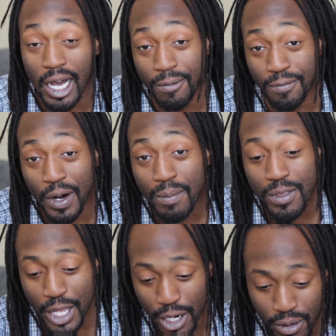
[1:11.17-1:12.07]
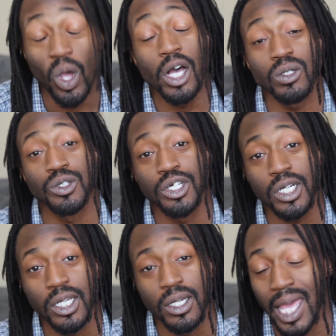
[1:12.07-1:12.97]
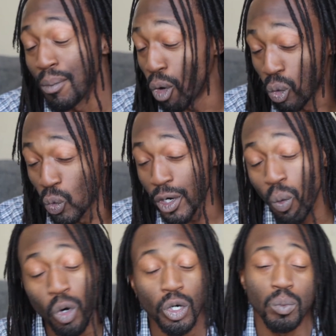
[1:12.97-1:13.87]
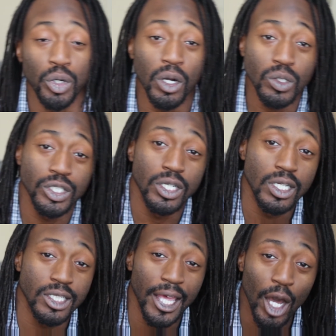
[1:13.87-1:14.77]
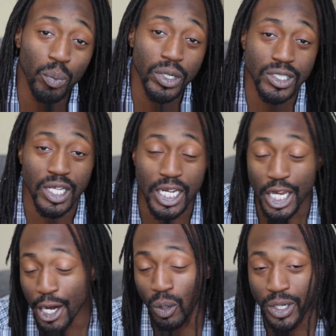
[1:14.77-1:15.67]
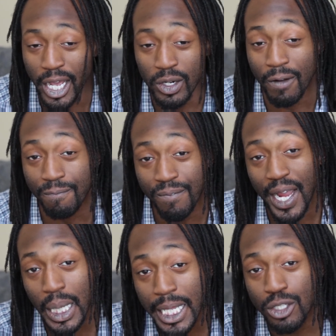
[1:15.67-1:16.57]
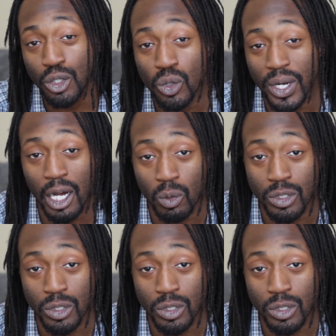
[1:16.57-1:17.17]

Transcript: From there, we also took a more real-world approach to help us narrow down and finely tune our